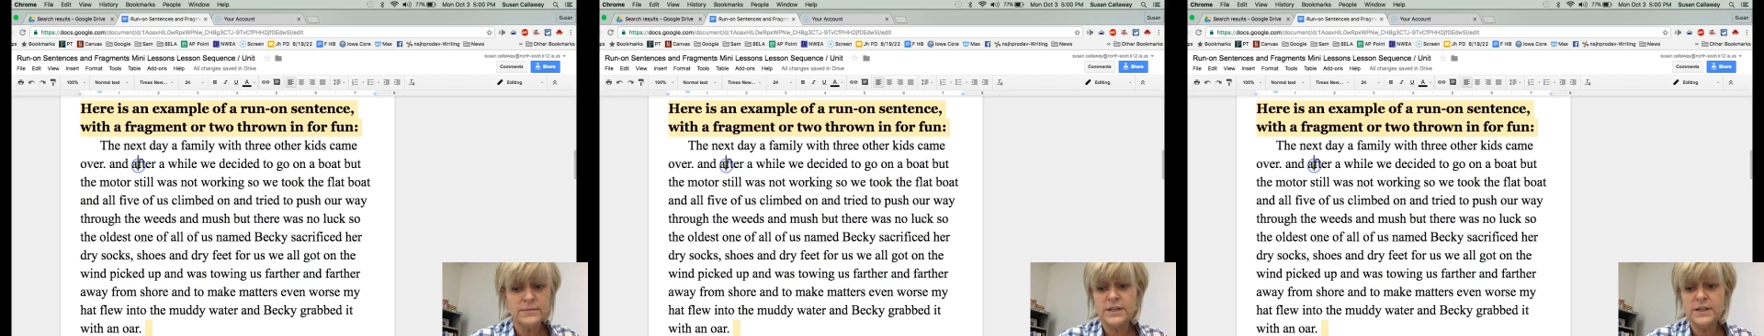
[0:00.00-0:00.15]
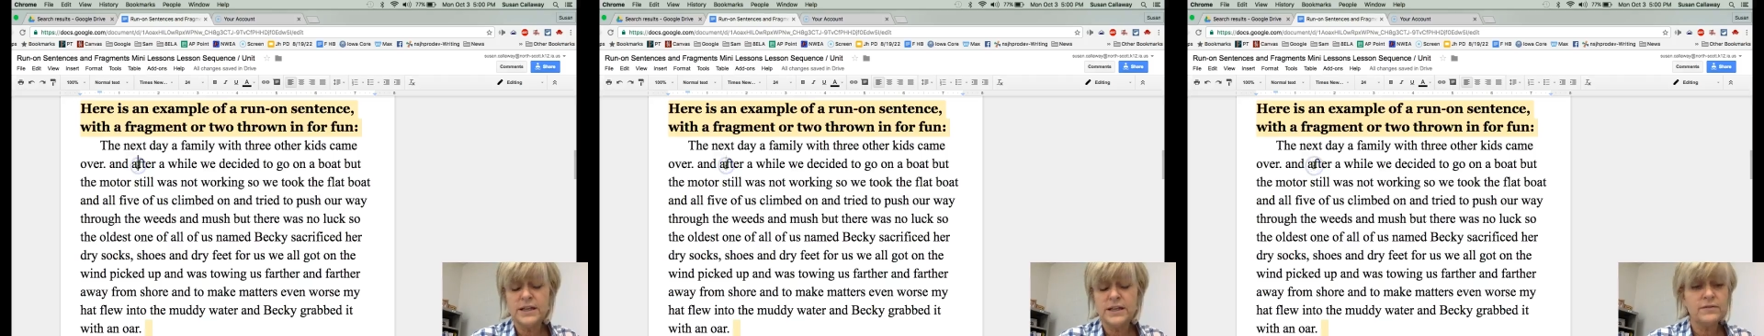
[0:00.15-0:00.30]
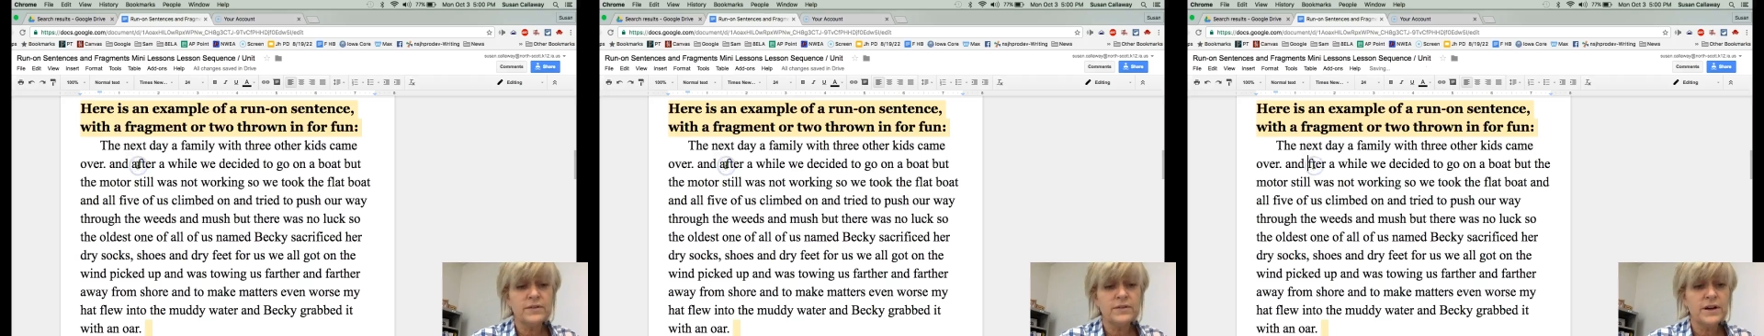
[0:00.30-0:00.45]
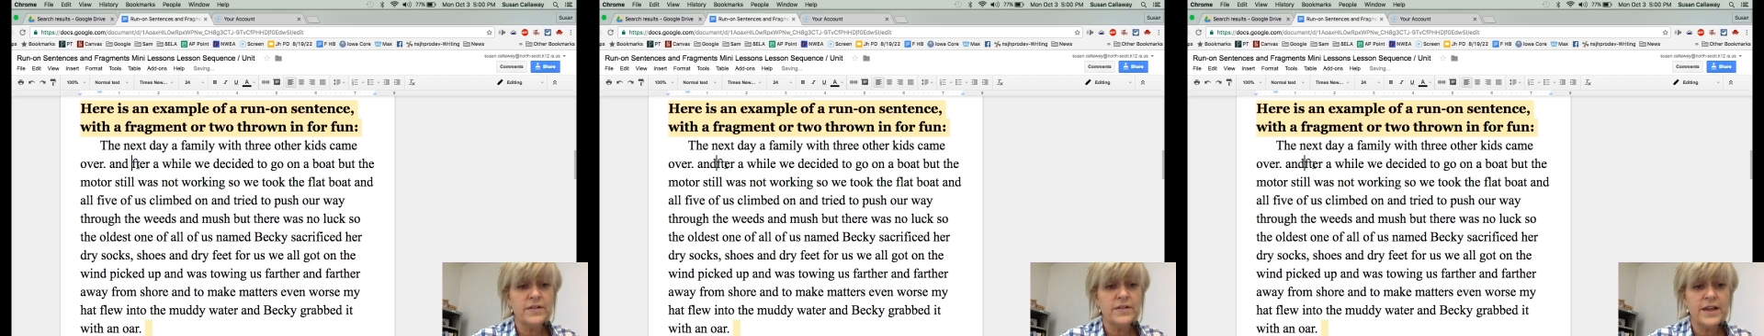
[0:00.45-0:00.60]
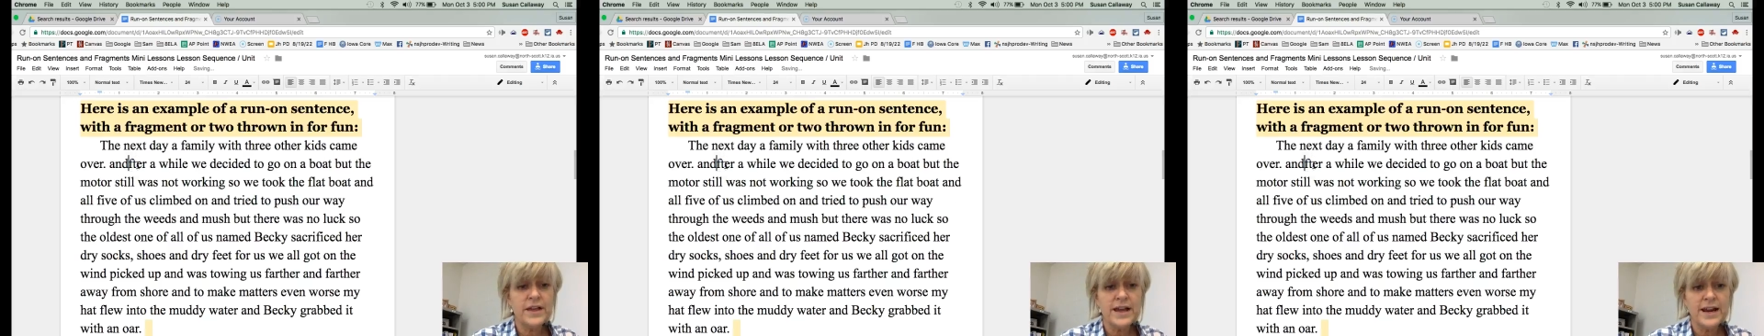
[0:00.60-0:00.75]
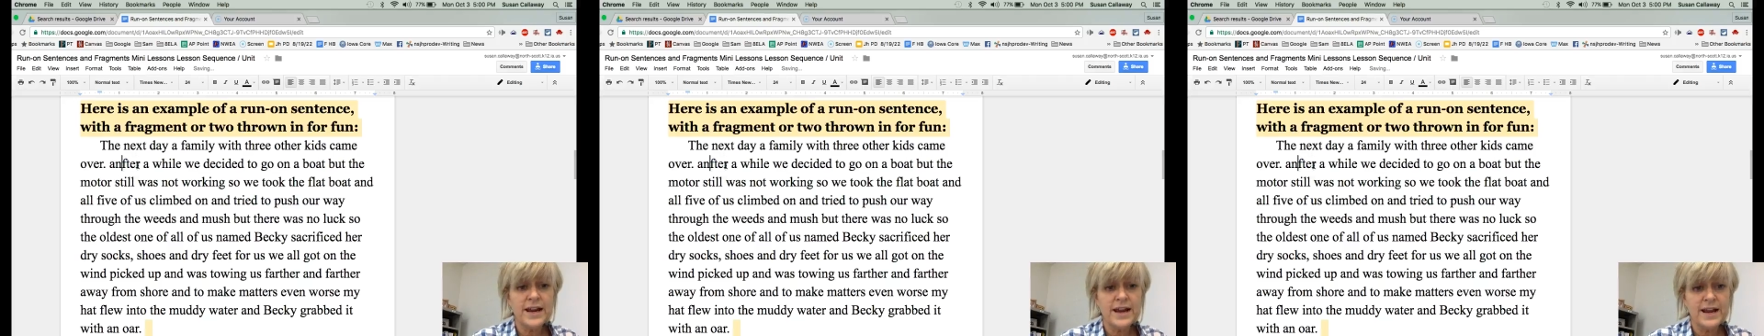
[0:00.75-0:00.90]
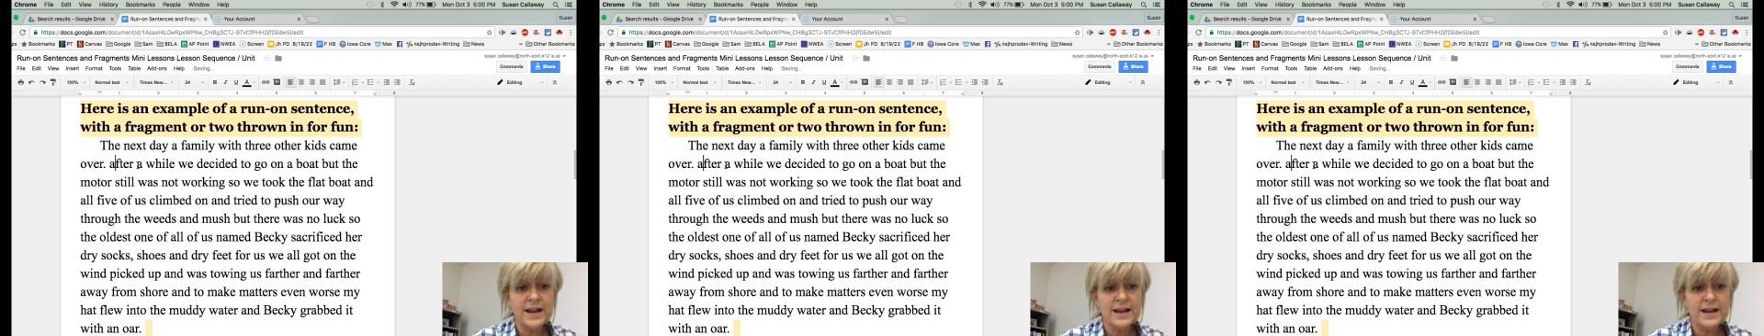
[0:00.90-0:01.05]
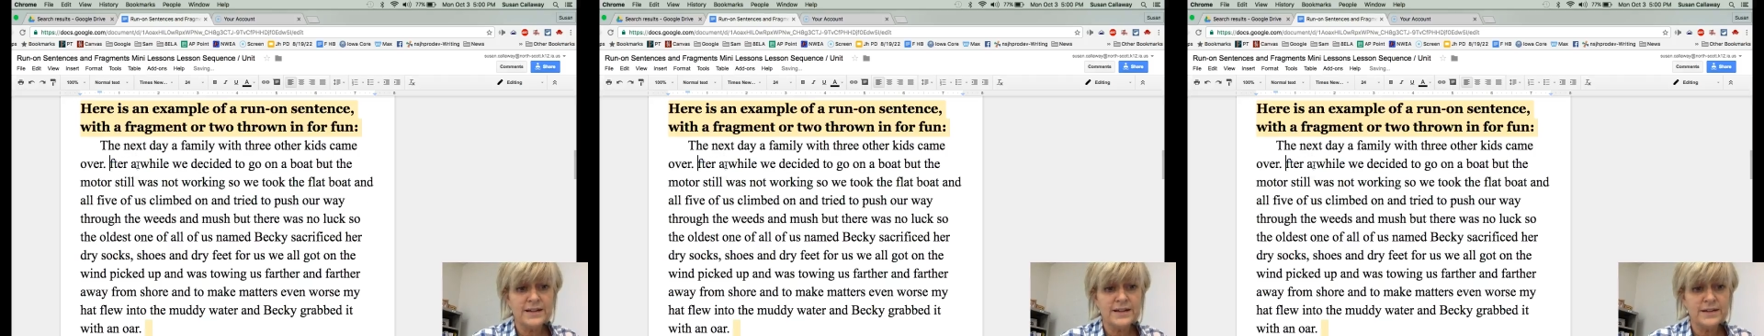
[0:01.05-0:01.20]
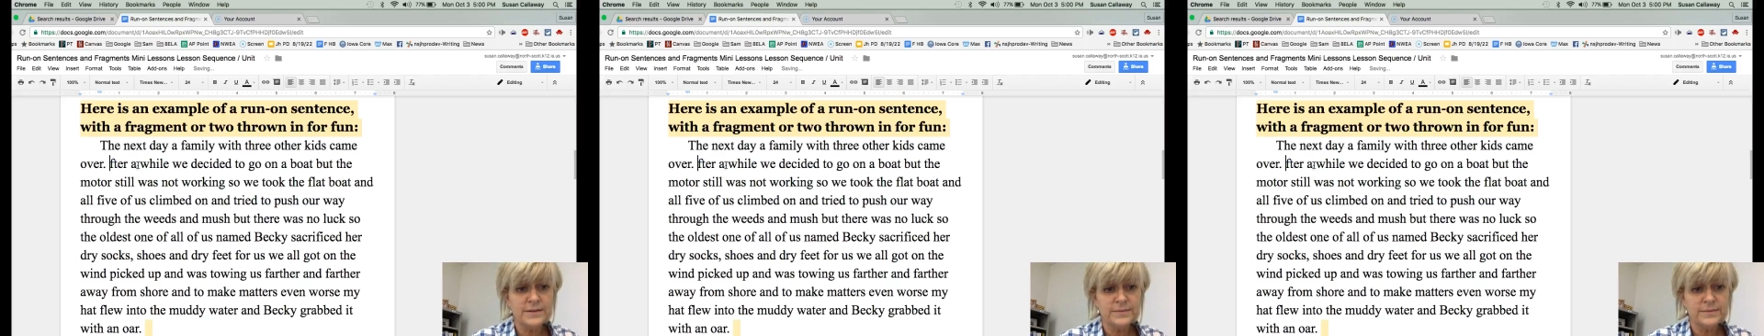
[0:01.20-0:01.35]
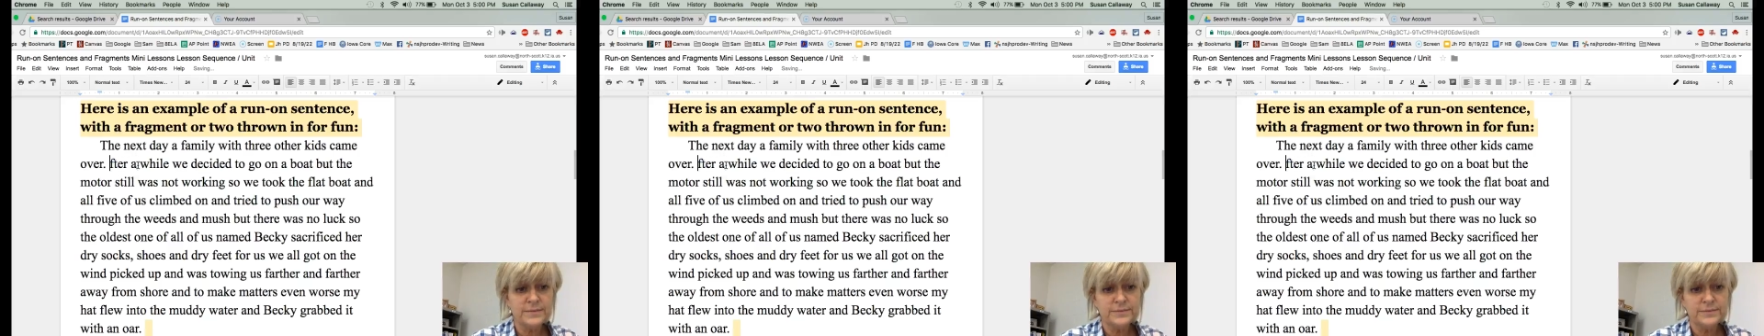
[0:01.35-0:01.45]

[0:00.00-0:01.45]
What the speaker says: Get rid of that and.